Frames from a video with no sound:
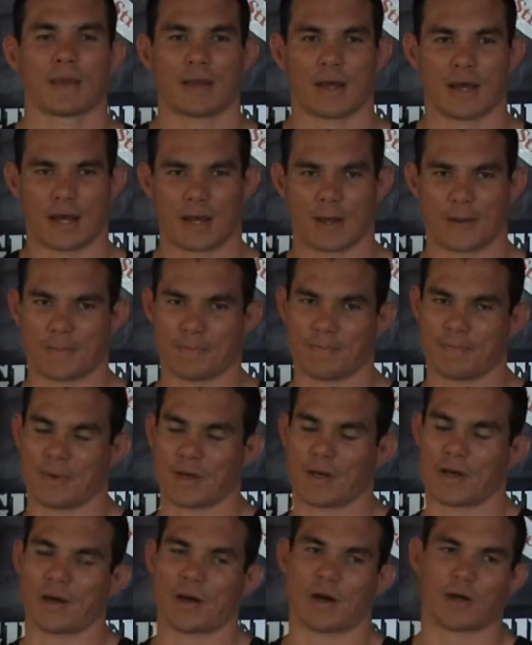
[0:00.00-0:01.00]
Um,
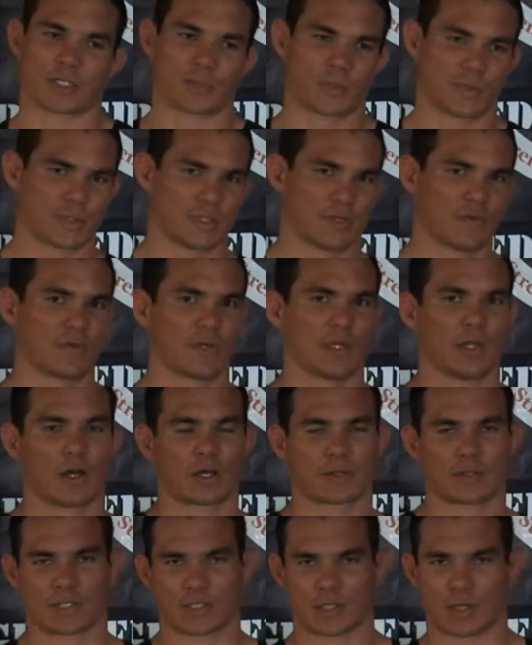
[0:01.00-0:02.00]
I specifically
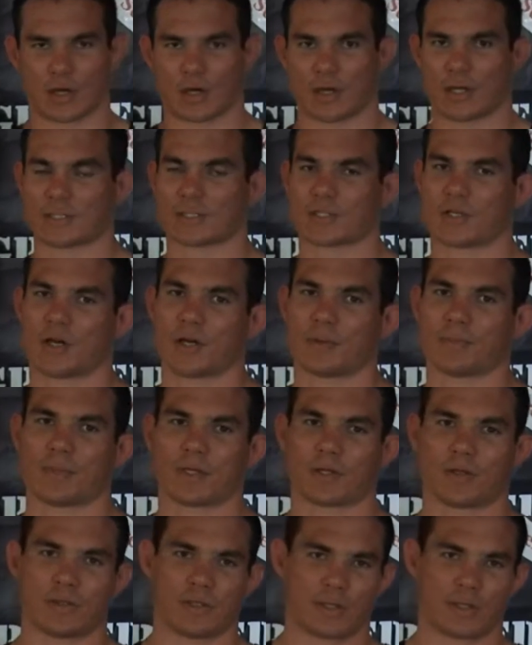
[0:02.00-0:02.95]
like the tire type, the,